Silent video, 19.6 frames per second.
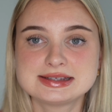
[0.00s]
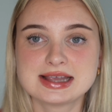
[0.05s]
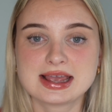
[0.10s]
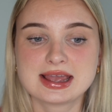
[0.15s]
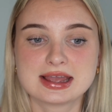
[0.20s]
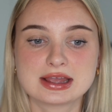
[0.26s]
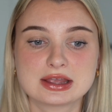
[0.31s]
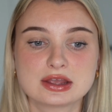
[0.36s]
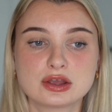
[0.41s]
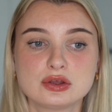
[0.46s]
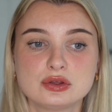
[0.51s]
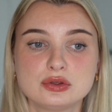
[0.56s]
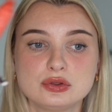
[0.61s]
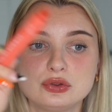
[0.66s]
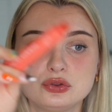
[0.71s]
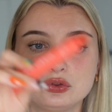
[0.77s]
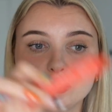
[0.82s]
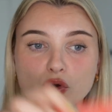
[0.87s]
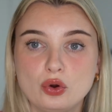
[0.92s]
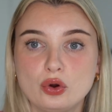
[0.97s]
saying,
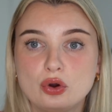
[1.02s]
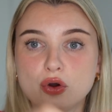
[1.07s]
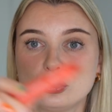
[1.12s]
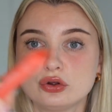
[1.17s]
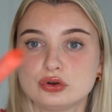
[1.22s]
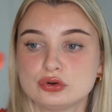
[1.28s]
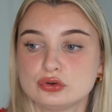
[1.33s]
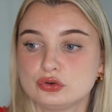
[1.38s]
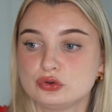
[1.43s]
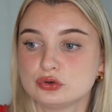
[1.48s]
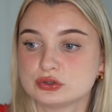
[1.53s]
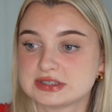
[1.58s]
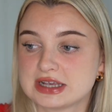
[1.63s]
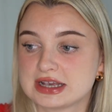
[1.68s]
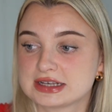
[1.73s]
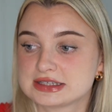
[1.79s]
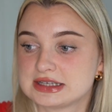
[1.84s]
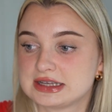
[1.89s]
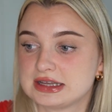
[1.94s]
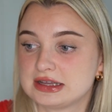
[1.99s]
you're hot, you're
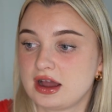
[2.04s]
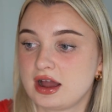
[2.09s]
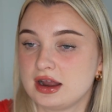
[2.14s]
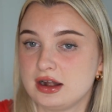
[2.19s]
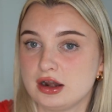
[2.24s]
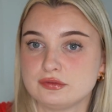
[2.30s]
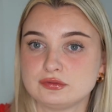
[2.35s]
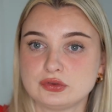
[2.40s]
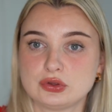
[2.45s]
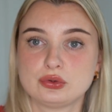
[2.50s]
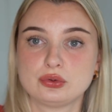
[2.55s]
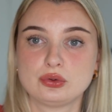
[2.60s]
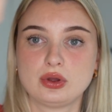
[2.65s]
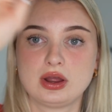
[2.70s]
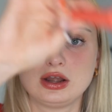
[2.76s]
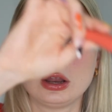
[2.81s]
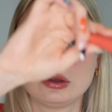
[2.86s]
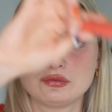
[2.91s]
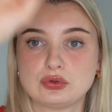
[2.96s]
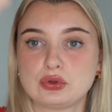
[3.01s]
sexy, I love
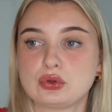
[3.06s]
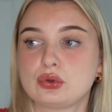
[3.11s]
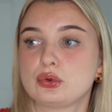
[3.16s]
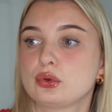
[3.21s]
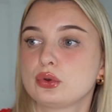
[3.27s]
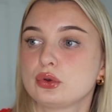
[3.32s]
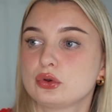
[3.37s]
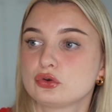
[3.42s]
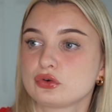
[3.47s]
you,